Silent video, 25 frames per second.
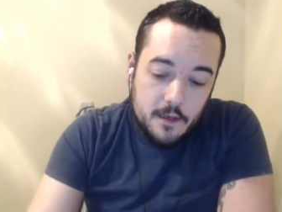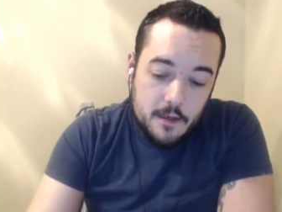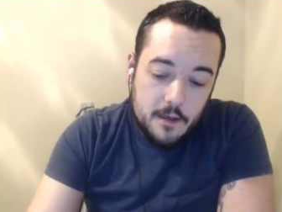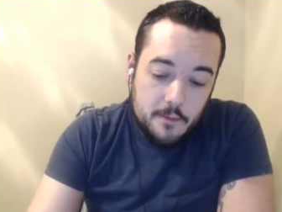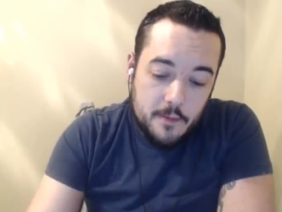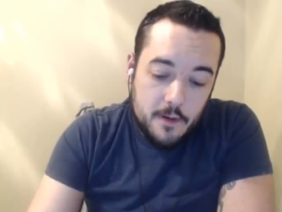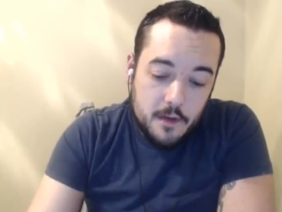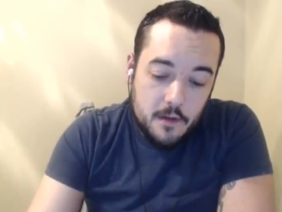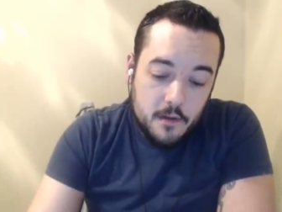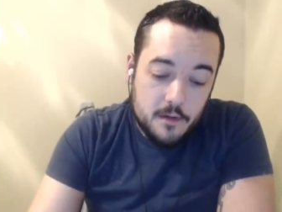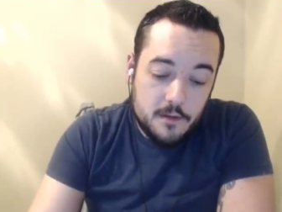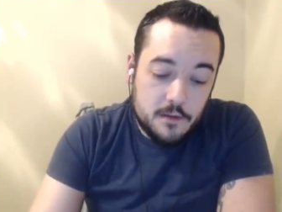
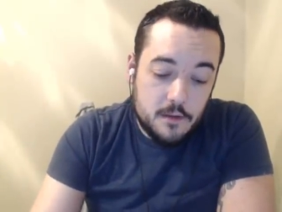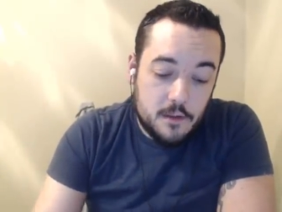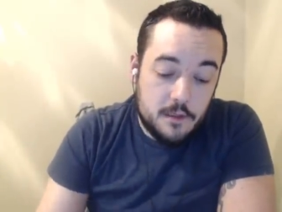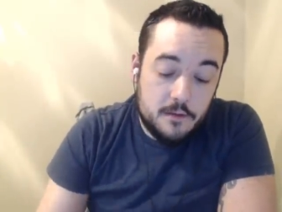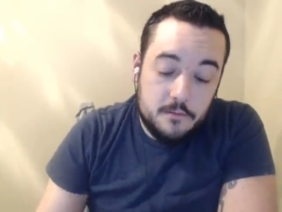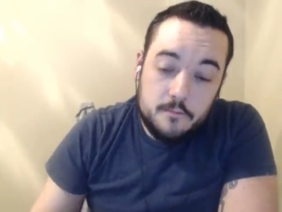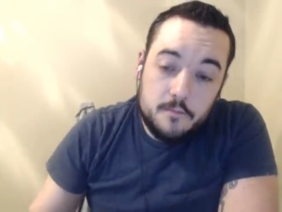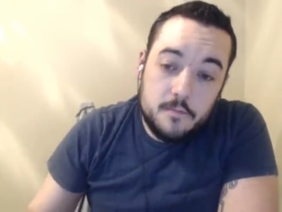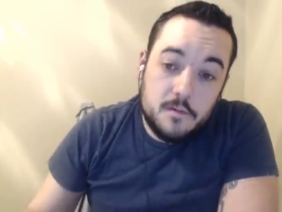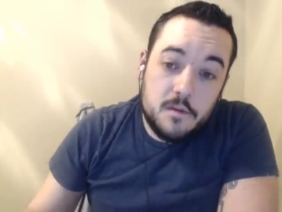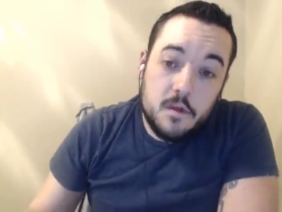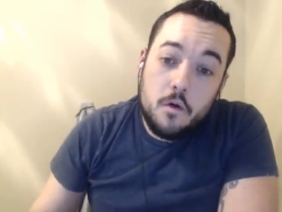Uh, but it looks
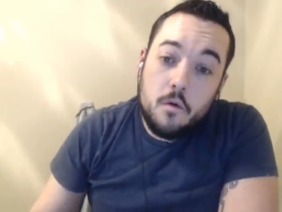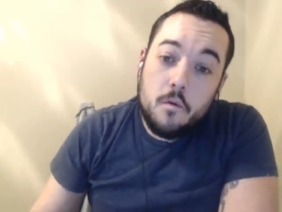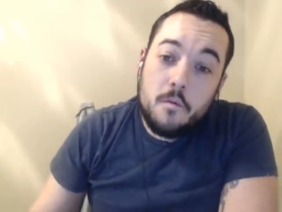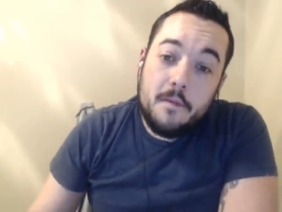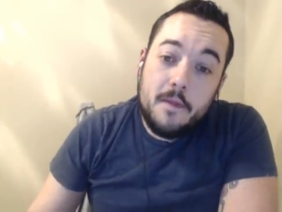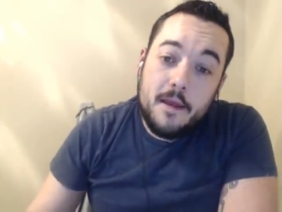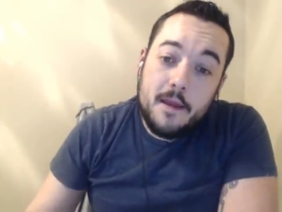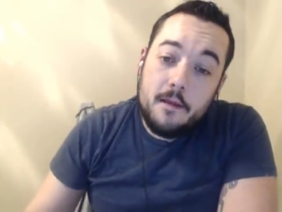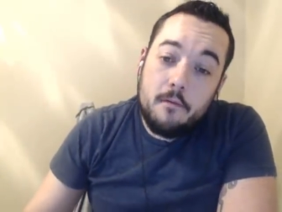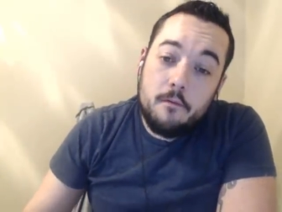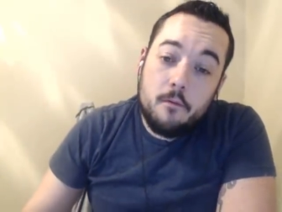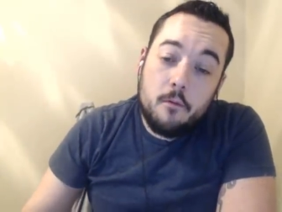good. So
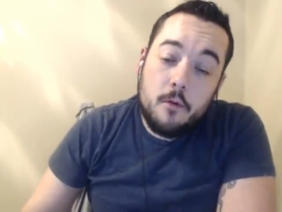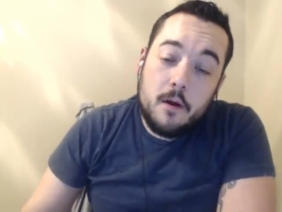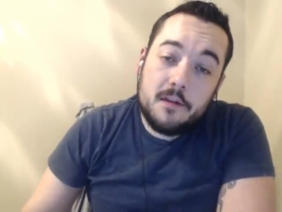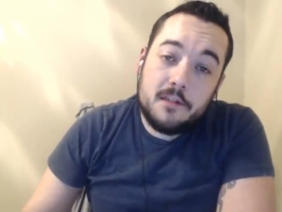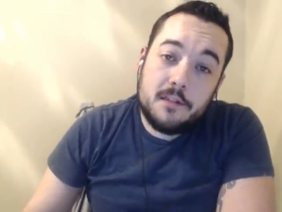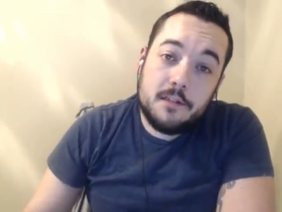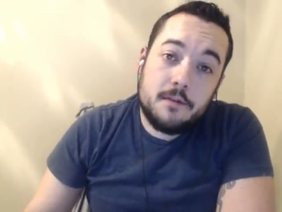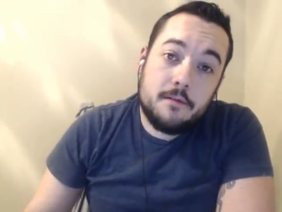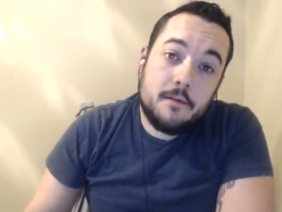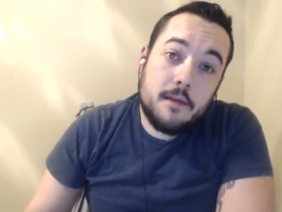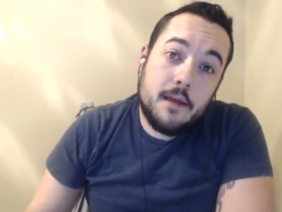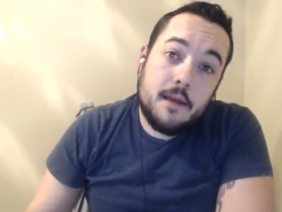thank you for
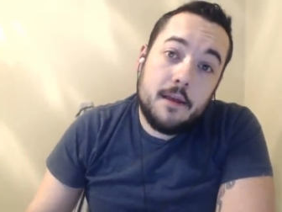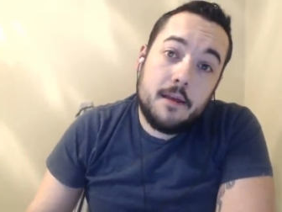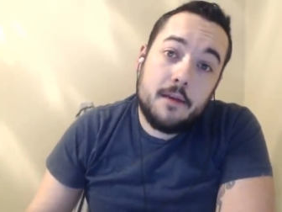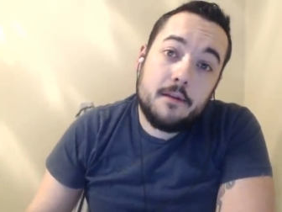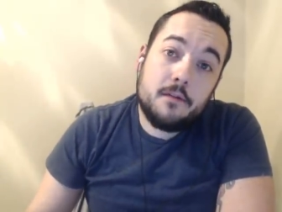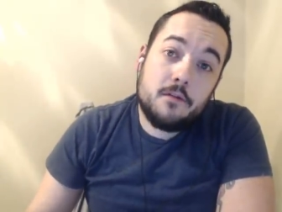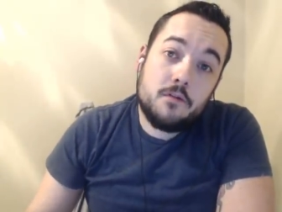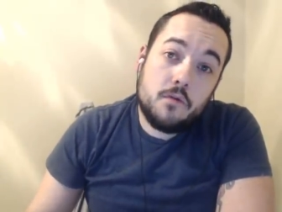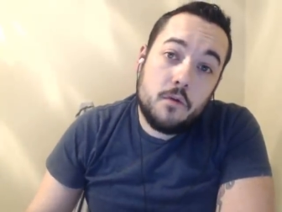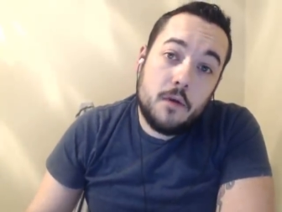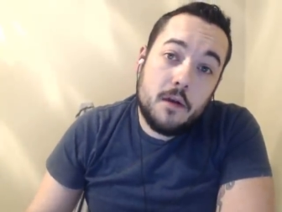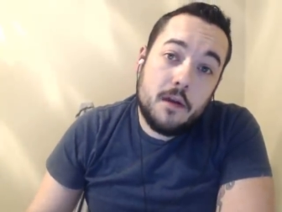watching
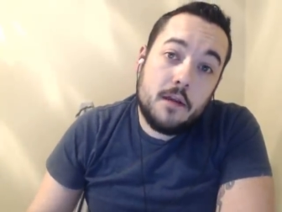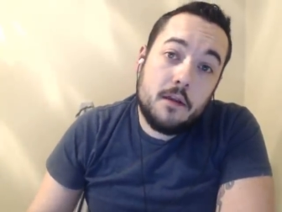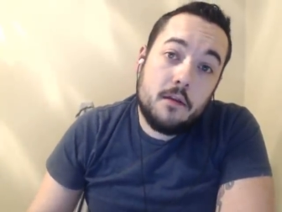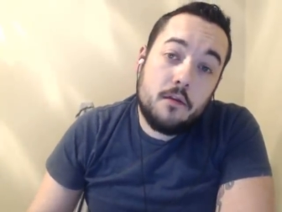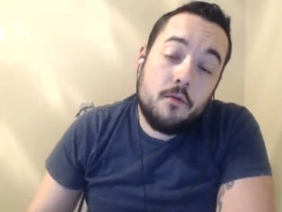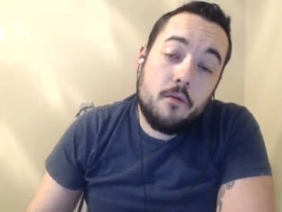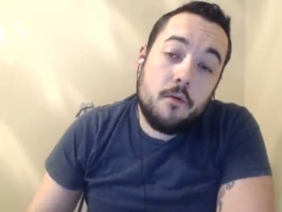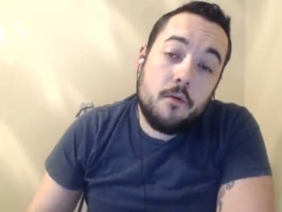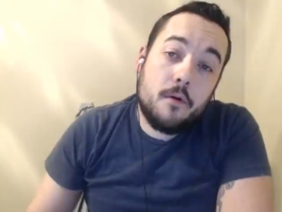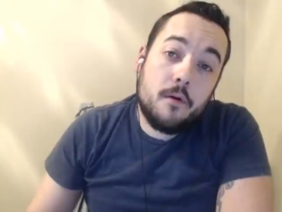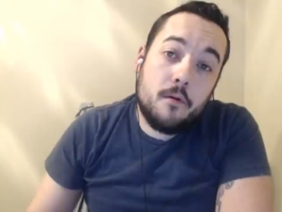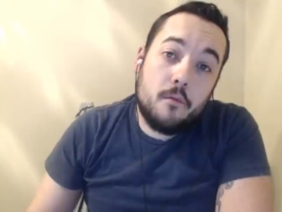and enjoy
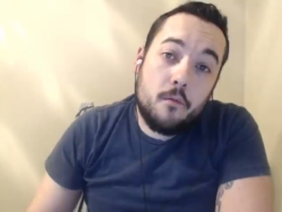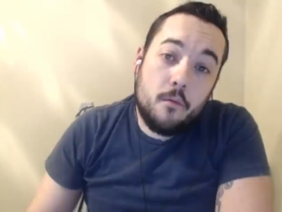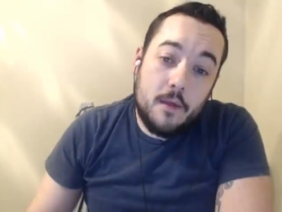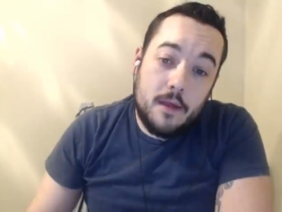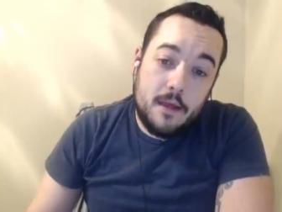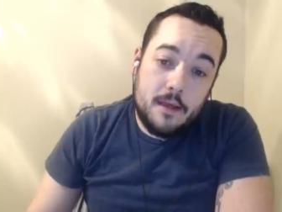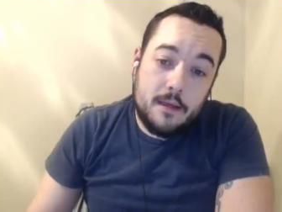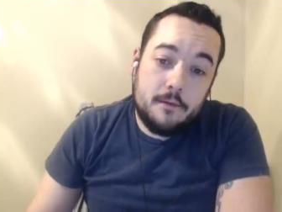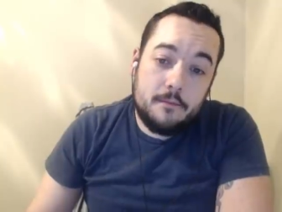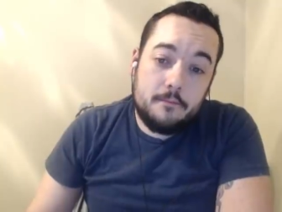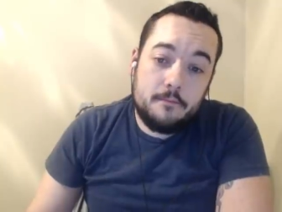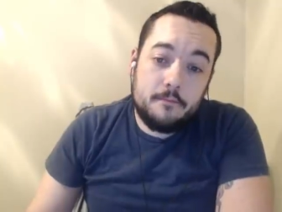your
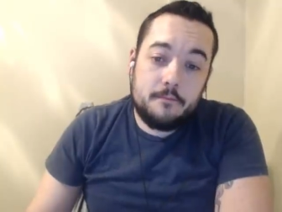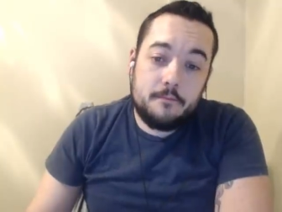week.